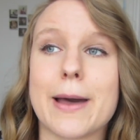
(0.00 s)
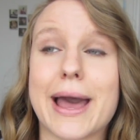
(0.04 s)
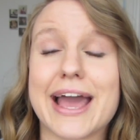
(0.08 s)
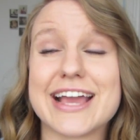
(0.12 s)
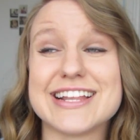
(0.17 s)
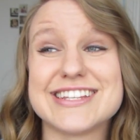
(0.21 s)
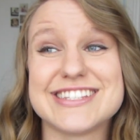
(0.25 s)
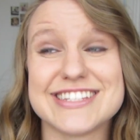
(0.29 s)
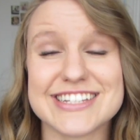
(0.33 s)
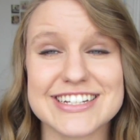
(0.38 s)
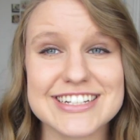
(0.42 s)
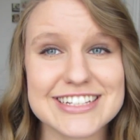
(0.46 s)

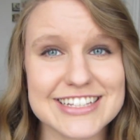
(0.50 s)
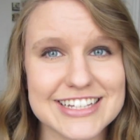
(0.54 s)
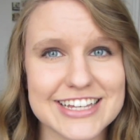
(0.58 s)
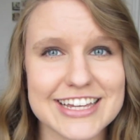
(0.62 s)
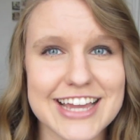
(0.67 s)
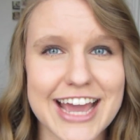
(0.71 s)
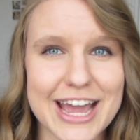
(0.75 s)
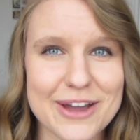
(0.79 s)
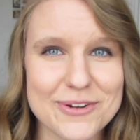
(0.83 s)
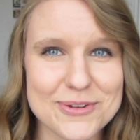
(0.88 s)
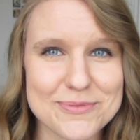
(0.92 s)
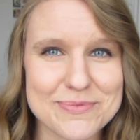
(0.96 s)

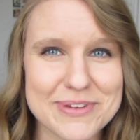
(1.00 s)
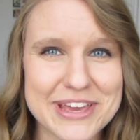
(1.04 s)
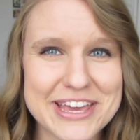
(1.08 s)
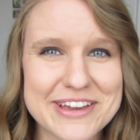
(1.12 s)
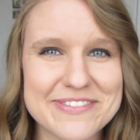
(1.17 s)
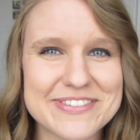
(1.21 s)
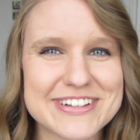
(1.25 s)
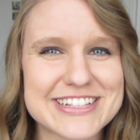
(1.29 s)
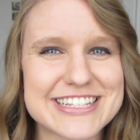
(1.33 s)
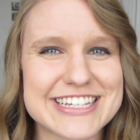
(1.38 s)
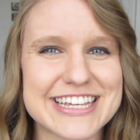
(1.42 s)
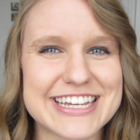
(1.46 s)
Ideally, I would be
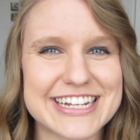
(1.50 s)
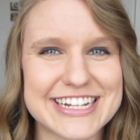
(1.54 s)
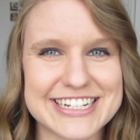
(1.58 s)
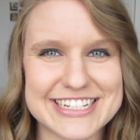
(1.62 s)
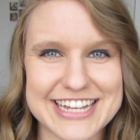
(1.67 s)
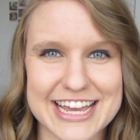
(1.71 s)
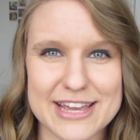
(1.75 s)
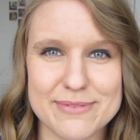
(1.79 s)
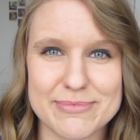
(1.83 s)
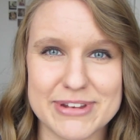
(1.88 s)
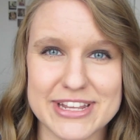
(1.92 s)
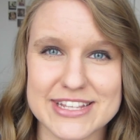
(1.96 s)
able to get a
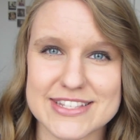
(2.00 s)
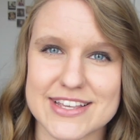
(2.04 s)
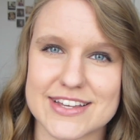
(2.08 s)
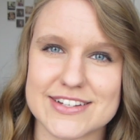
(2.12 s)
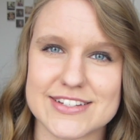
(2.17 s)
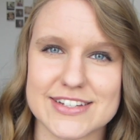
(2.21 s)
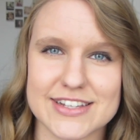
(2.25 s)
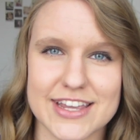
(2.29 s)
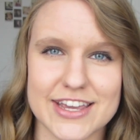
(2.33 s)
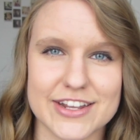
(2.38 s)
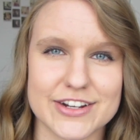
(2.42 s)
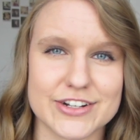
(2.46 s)
diabetes
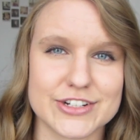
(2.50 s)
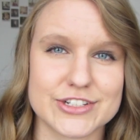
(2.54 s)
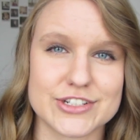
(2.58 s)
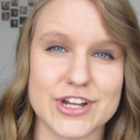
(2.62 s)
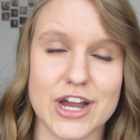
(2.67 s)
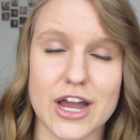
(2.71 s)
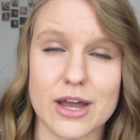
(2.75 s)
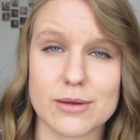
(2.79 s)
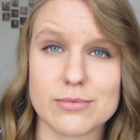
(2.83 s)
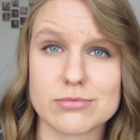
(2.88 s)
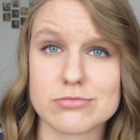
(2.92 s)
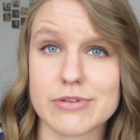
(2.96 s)
educator
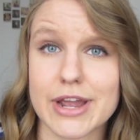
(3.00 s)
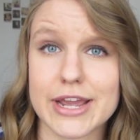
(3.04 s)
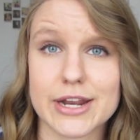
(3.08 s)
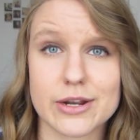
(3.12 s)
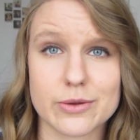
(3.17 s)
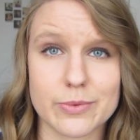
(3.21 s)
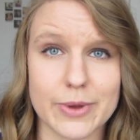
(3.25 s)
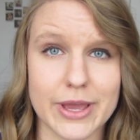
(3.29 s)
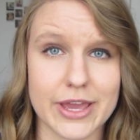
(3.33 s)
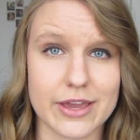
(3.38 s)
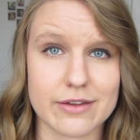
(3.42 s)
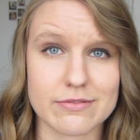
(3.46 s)
job right
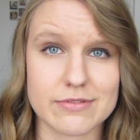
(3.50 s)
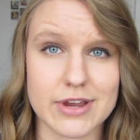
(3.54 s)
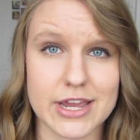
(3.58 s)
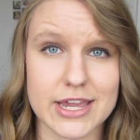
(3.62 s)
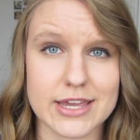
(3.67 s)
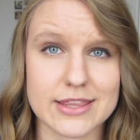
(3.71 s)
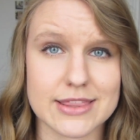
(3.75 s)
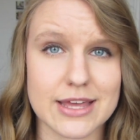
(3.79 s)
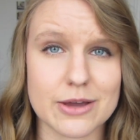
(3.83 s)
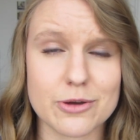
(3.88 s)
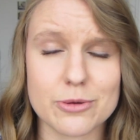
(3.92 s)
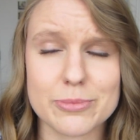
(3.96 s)
away,
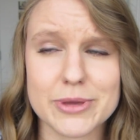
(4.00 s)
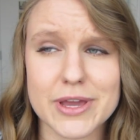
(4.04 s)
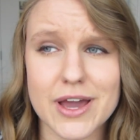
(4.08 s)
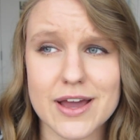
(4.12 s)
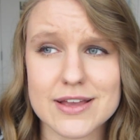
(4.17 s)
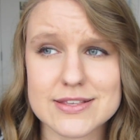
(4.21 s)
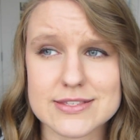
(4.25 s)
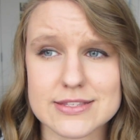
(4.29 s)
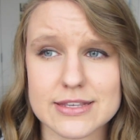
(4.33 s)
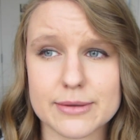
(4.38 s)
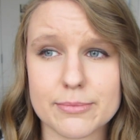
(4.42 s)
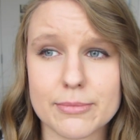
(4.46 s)
right? That would be
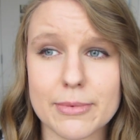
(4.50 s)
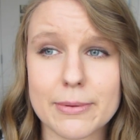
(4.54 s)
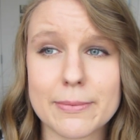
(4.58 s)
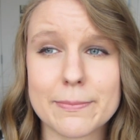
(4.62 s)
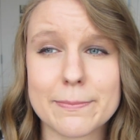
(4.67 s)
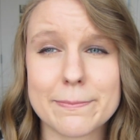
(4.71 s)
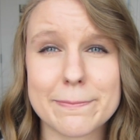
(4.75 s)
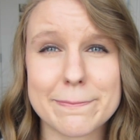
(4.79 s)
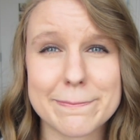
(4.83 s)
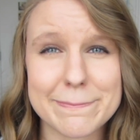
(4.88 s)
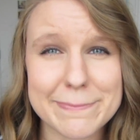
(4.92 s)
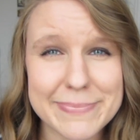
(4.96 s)
awesome.
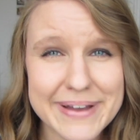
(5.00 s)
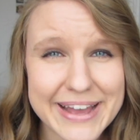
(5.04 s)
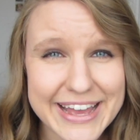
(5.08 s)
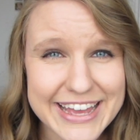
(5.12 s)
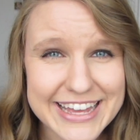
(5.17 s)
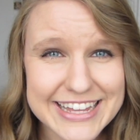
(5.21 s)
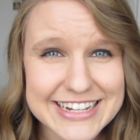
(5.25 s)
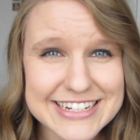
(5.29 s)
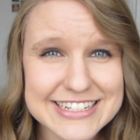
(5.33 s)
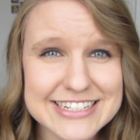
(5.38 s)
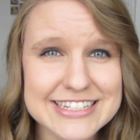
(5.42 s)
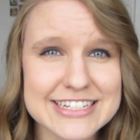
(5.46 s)

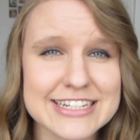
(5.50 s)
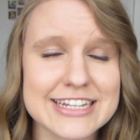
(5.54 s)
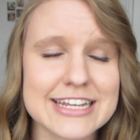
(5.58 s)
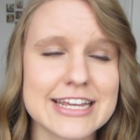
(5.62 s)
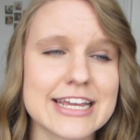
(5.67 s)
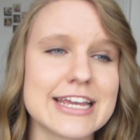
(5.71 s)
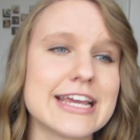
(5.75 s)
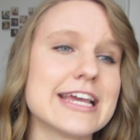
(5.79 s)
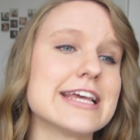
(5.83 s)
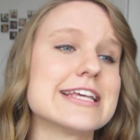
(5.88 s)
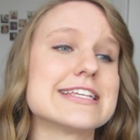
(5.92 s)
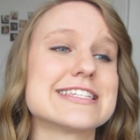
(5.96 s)
But
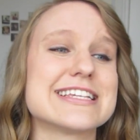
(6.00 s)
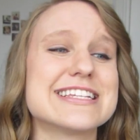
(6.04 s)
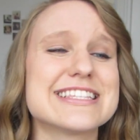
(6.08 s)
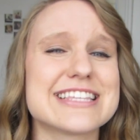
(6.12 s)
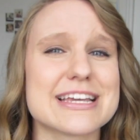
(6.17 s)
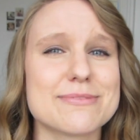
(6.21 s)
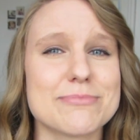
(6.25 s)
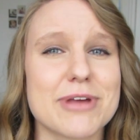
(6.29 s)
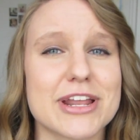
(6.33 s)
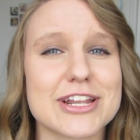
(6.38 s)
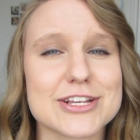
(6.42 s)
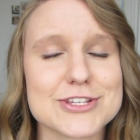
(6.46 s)

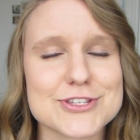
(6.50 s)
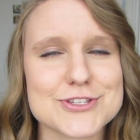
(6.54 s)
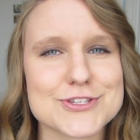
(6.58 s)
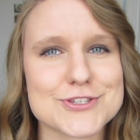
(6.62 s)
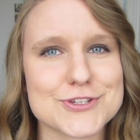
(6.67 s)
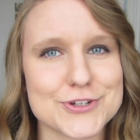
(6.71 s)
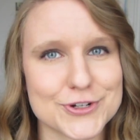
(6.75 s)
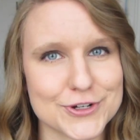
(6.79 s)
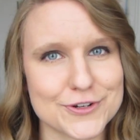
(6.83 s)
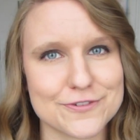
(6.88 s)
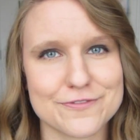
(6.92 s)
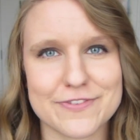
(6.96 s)
Since I'm not a
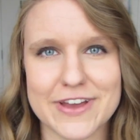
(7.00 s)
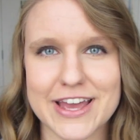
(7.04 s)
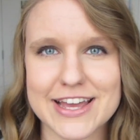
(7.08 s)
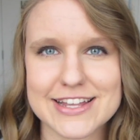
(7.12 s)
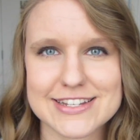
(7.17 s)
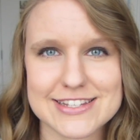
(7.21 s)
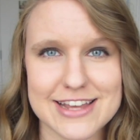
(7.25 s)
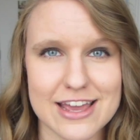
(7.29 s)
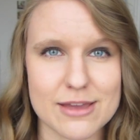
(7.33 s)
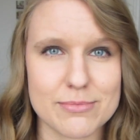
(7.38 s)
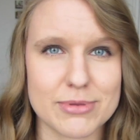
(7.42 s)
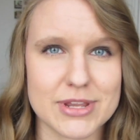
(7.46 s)

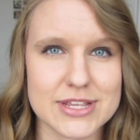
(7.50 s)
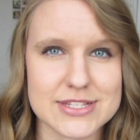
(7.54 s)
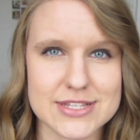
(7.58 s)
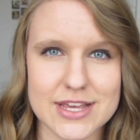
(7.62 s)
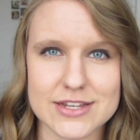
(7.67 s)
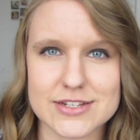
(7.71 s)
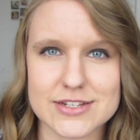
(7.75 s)
certified diabetes